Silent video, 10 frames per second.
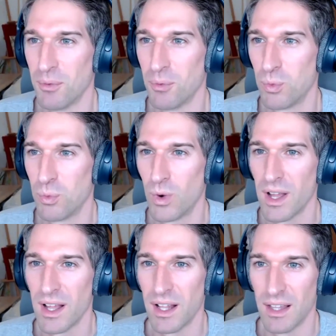
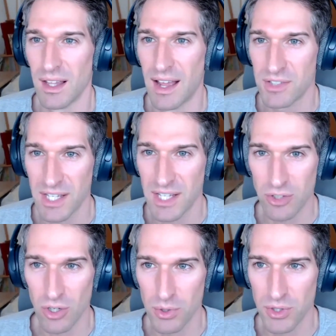Well, I've shared that
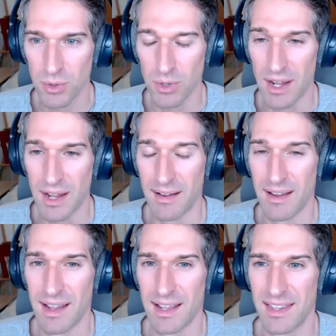doc with you.
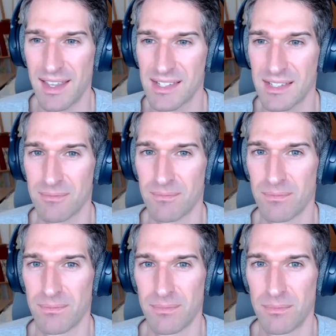I guess
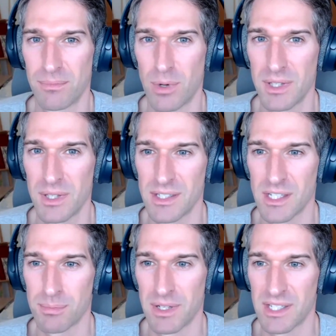probably the
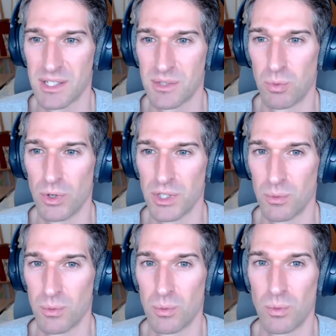easiest place is what do
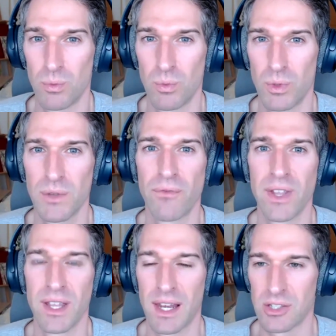you
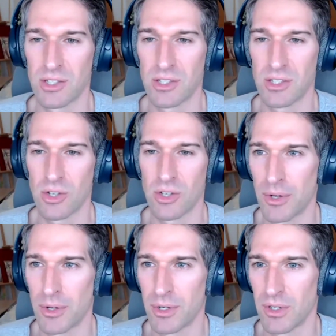feel like talking
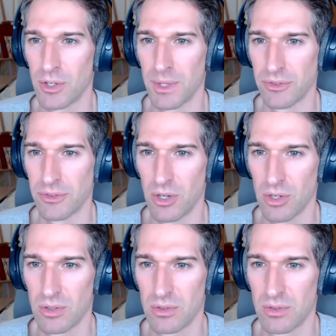about it if you can open that doc